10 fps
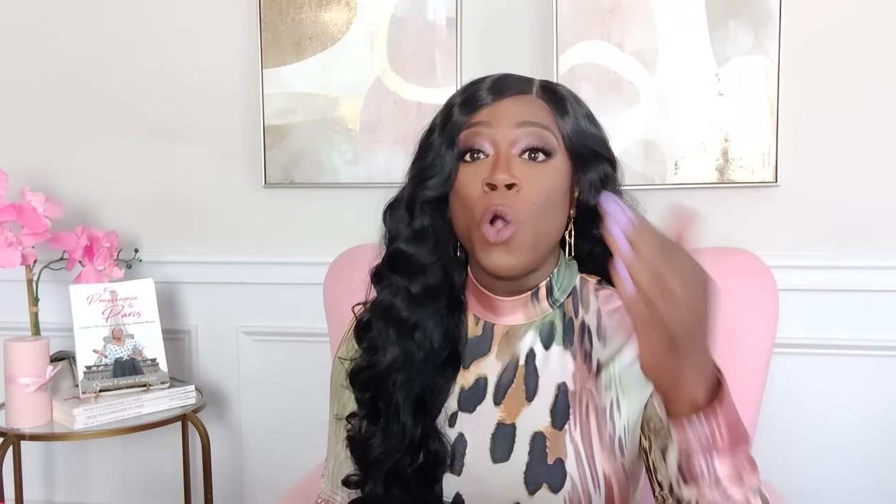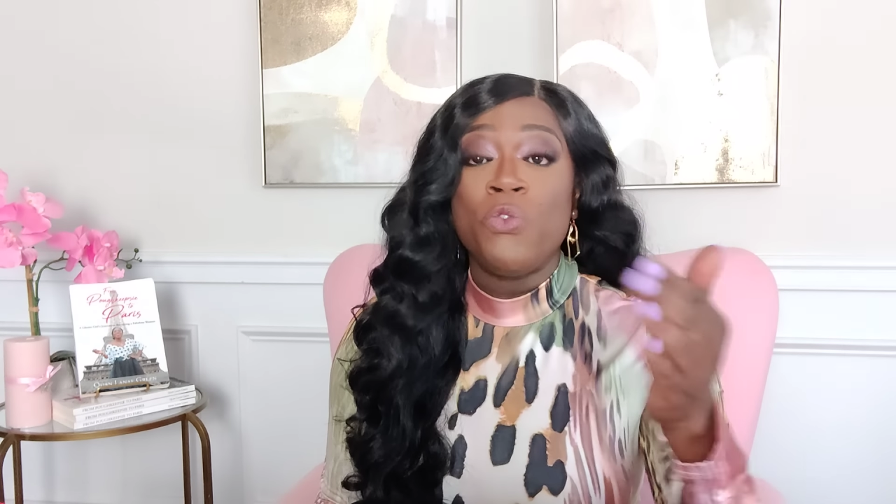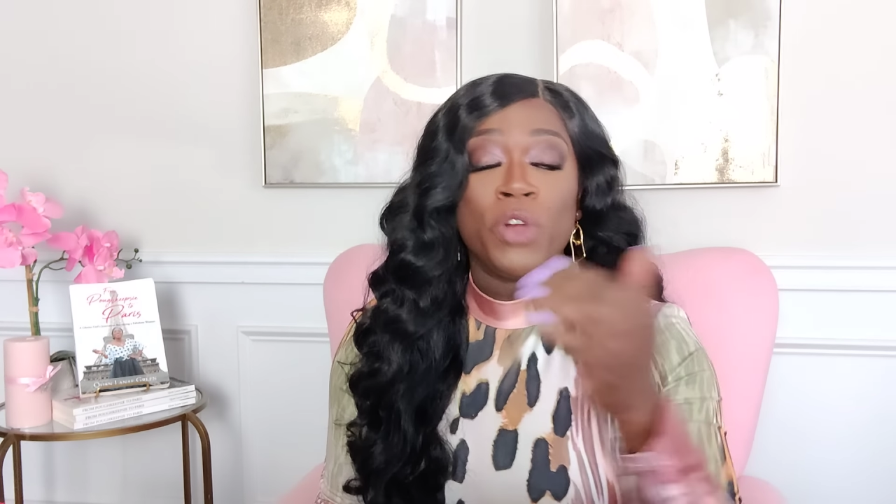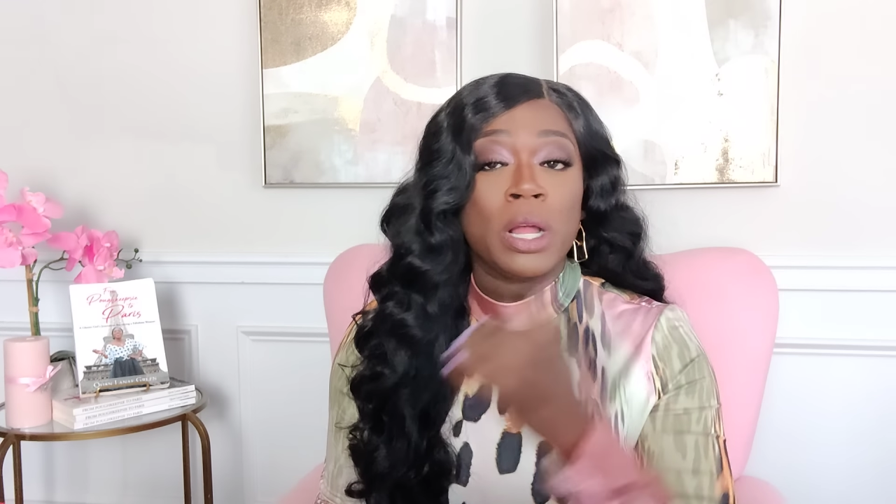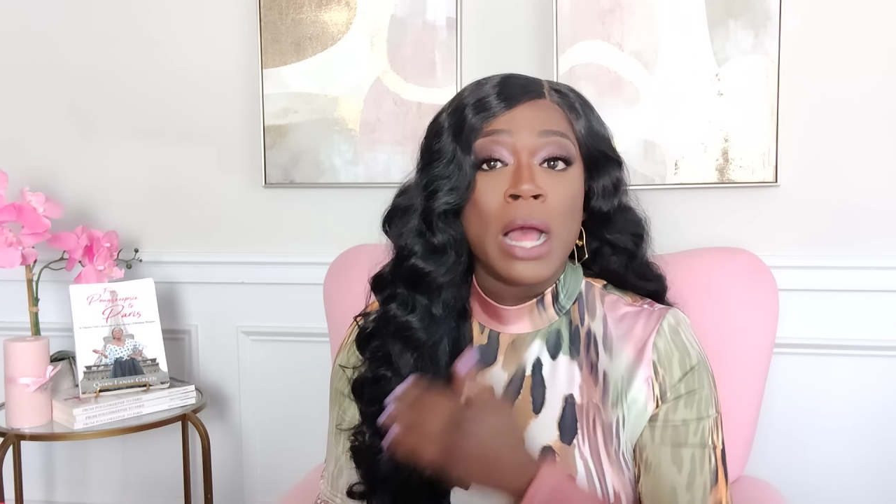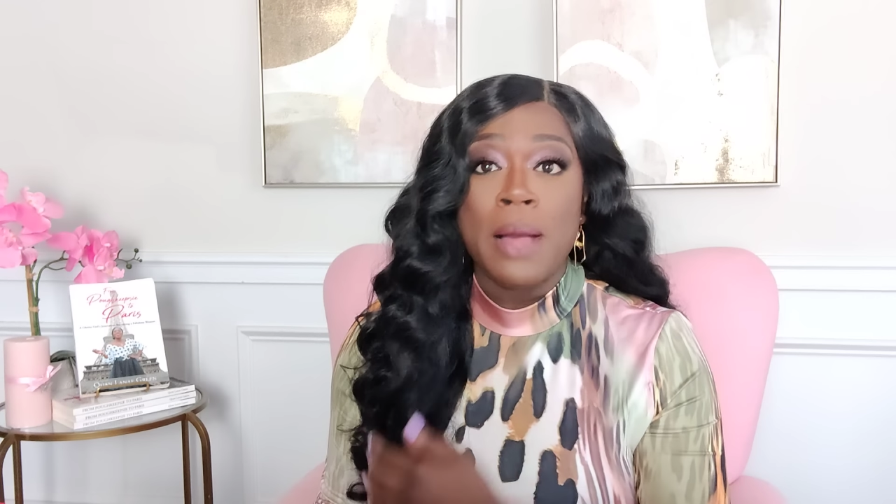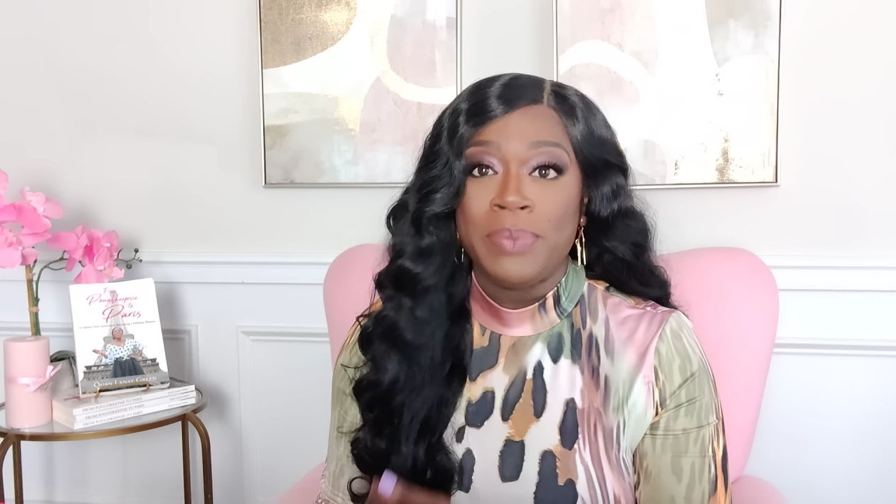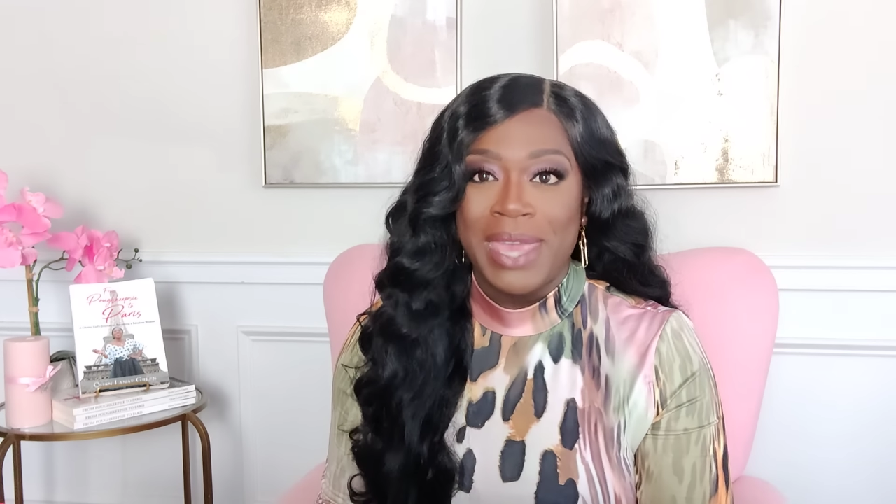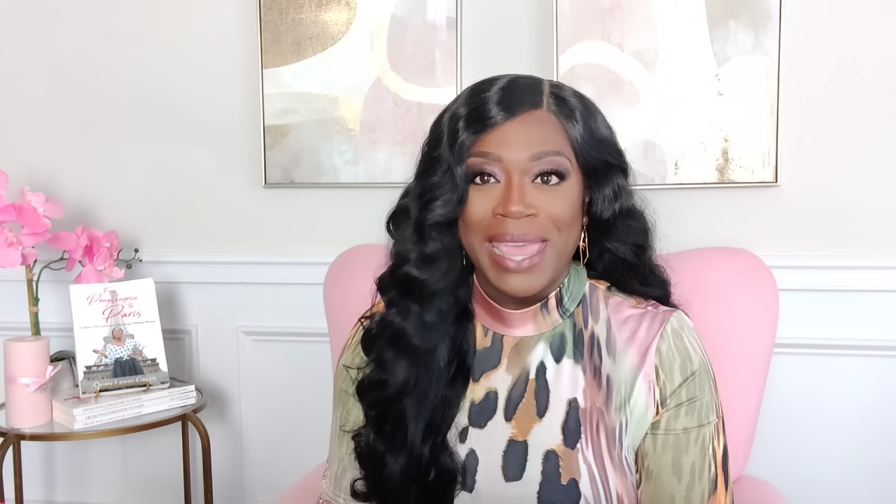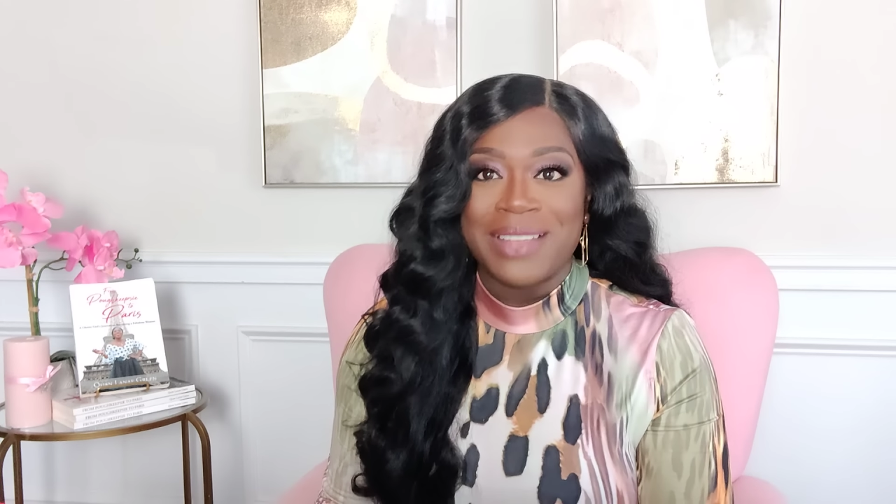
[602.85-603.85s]

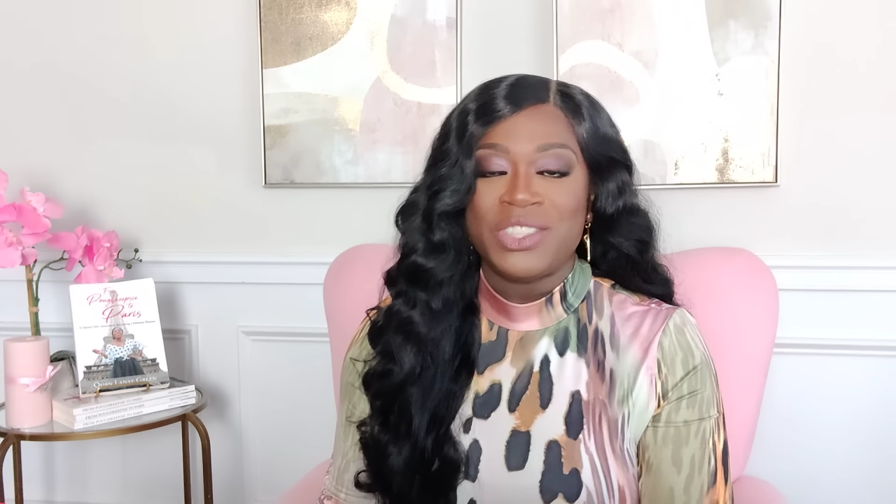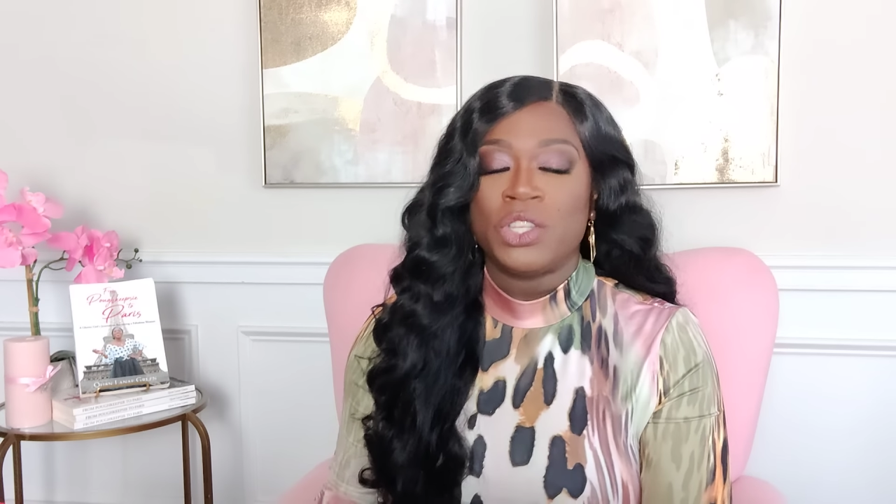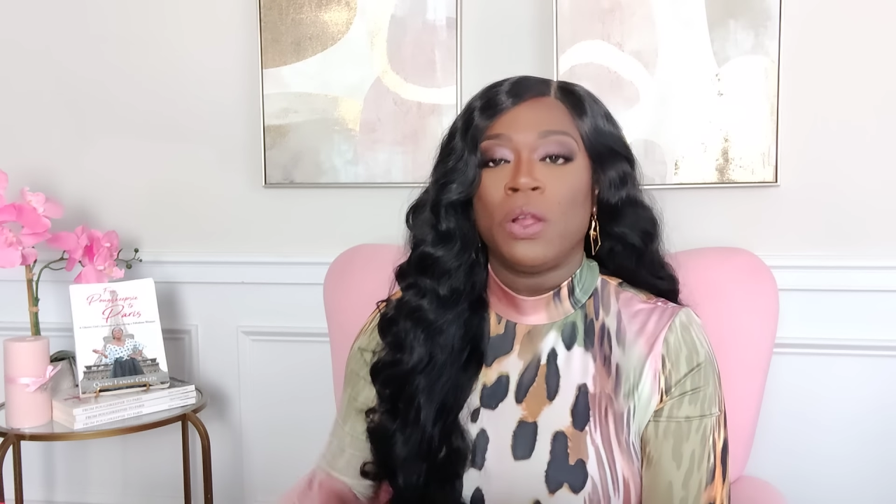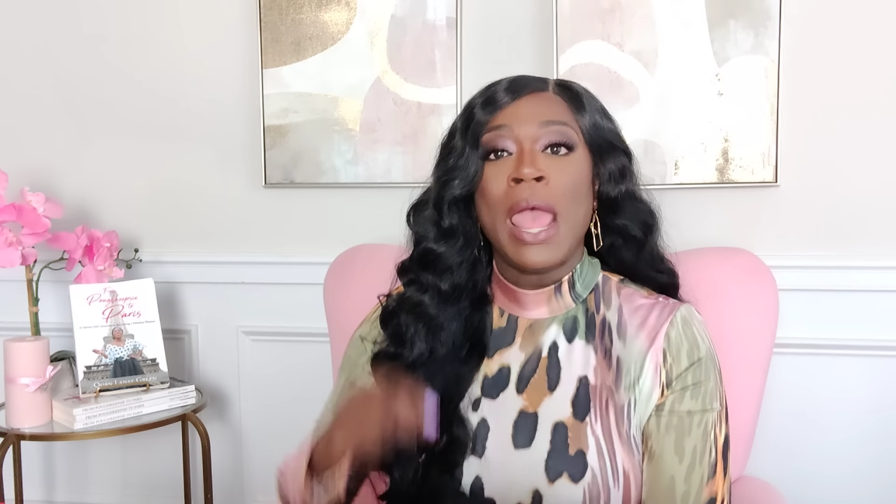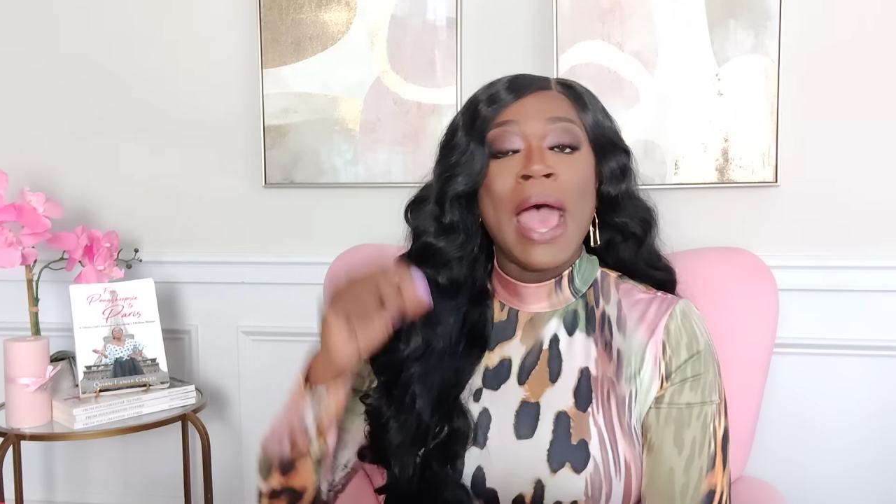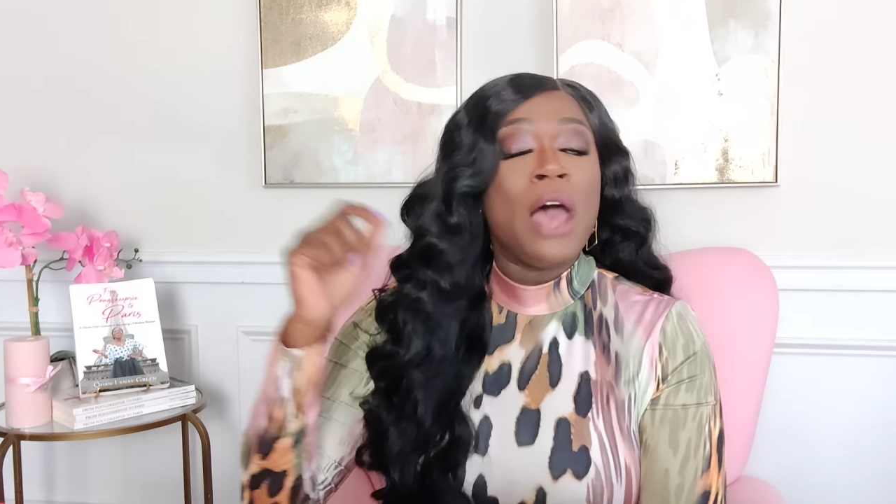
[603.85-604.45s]
overcome cancer,